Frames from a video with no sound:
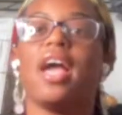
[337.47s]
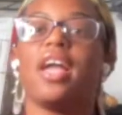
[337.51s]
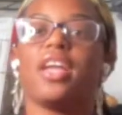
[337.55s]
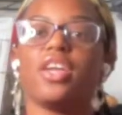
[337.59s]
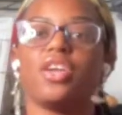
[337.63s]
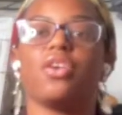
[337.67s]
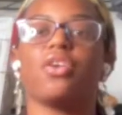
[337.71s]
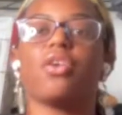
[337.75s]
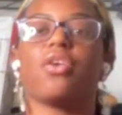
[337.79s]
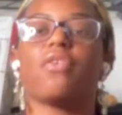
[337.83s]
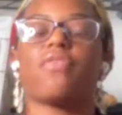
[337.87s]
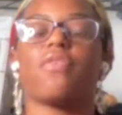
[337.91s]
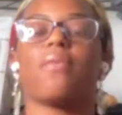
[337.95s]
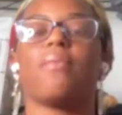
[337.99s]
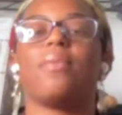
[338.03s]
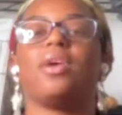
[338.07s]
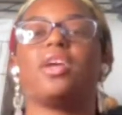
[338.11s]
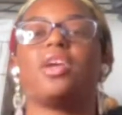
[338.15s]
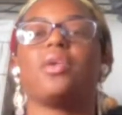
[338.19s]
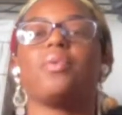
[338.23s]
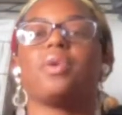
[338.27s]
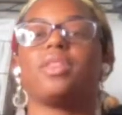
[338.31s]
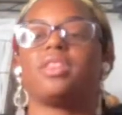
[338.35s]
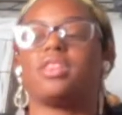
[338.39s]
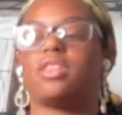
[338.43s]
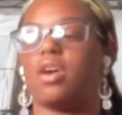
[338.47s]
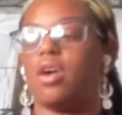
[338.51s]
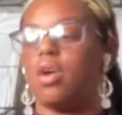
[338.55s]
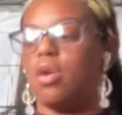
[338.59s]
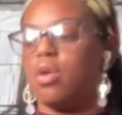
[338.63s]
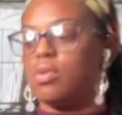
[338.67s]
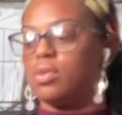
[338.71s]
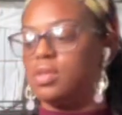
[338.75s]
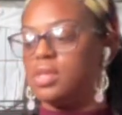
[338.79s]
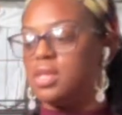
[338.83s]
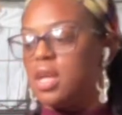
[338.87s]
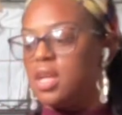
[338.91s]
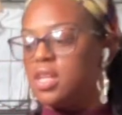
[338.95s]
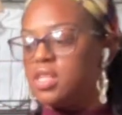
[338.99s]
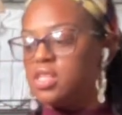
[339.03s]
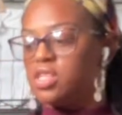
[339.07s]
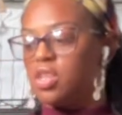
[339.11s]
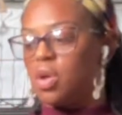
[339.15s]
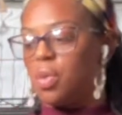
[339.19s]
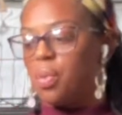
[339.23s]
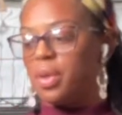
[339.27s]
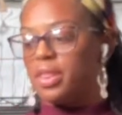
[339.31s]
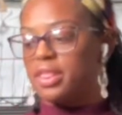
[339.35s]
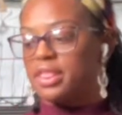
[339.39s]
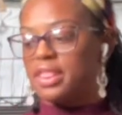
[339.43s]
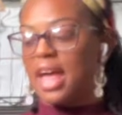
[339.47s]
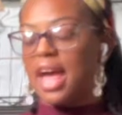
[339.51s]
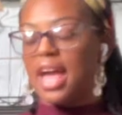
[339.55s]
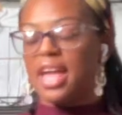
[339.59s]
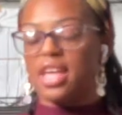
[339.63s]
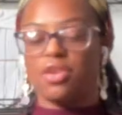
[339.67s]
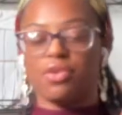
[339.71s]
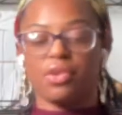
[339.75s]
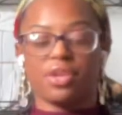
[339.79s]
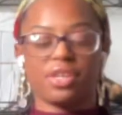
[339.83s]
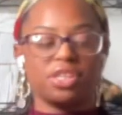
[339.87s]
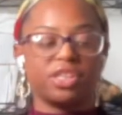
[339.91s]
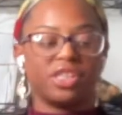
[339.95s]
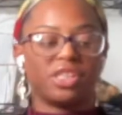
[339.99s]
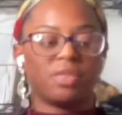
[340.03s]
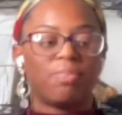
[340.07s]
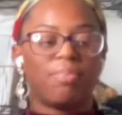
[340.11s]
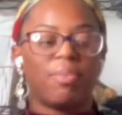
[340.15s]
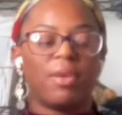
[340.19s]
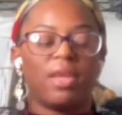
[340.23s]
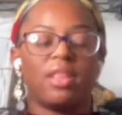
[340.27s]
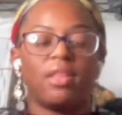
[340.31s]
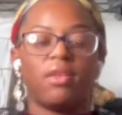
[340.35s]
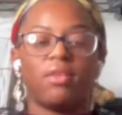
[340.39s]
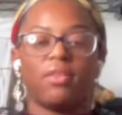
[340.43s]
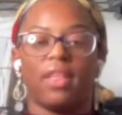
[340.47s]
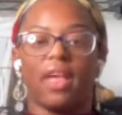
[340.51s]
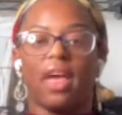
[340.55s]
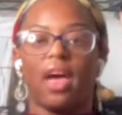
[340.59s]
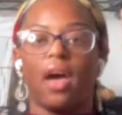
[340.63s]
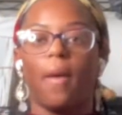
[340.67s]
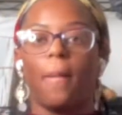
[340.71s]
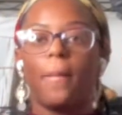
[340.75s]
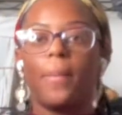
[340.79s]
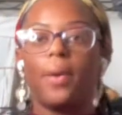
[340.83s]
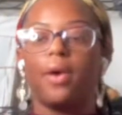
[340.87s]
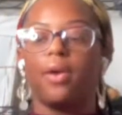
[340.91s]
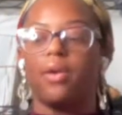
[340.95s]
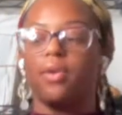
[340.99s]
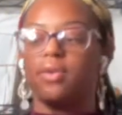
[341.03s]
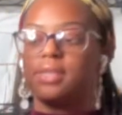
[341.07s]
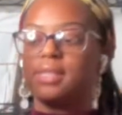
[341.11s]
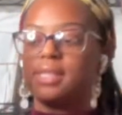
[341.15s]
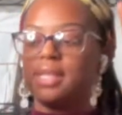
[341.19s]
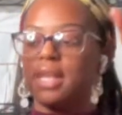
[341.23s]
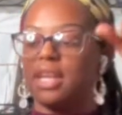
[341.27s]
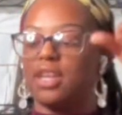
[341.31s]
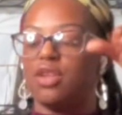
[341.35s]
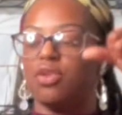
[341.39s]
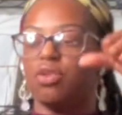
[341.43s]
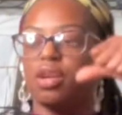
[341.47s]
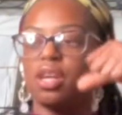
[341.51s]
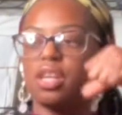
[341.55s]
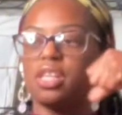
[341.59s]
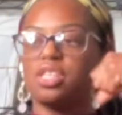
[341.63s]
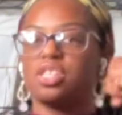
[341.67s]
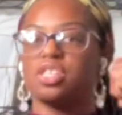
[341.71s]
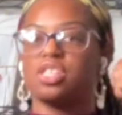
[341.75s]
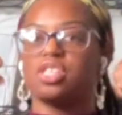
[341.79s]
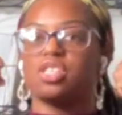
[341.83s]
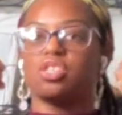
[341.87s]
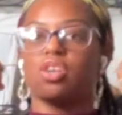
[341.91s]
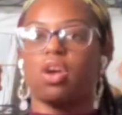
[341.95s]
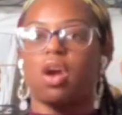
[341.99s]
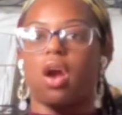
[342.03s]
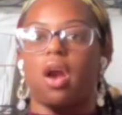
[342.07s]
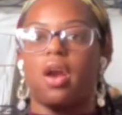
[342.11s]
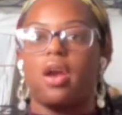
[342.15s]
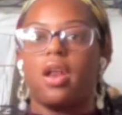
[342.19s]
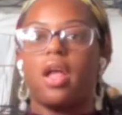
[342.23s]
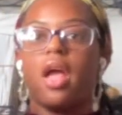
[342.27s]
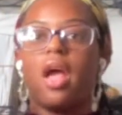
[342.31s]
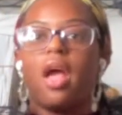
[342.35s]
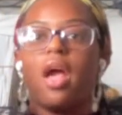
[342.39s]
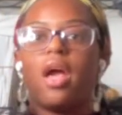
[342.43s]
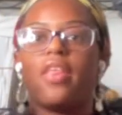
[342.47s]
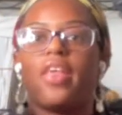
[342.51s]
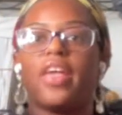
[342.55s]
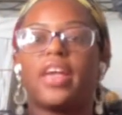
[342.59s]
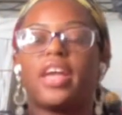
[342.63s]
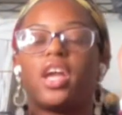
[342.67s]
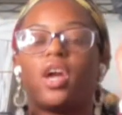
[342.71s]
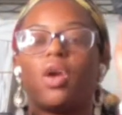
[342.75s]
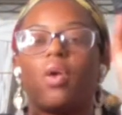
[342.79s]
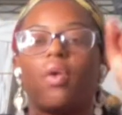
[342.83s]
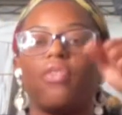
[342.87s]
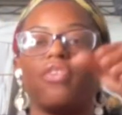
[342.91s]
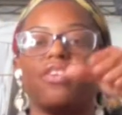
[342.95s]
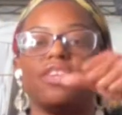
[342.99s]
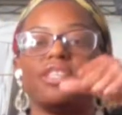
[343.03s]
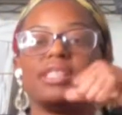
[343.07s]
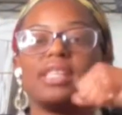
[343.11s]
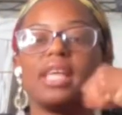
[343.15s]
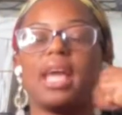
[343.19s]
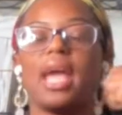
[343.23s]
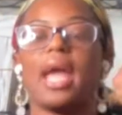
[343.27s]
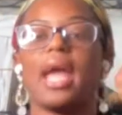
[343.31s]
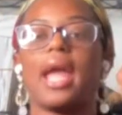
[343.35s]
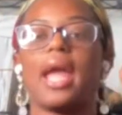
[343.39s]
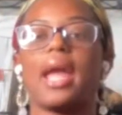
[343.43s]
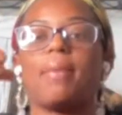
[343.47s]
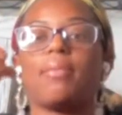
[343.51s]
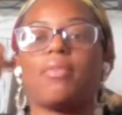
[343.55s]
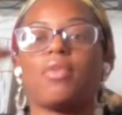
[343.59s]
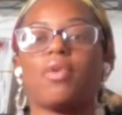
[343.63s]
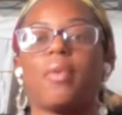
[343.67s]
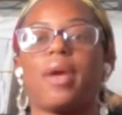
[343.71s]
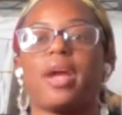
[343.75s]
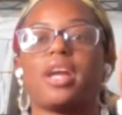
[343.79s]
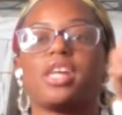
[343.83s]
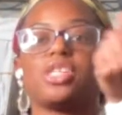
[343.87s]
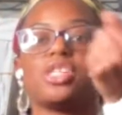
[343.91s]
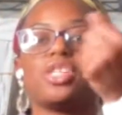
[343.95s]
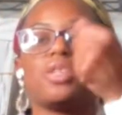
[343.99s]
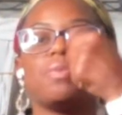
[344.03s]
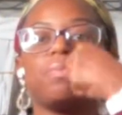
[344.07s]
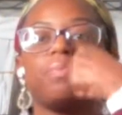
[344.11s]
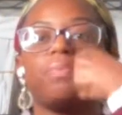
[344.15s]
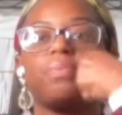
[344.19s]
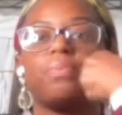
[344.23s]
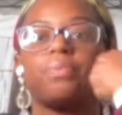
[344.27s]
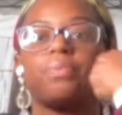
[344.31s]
You're familiar with those. So with that, you can just bend on the elbows and you can just start. They can go in the same direction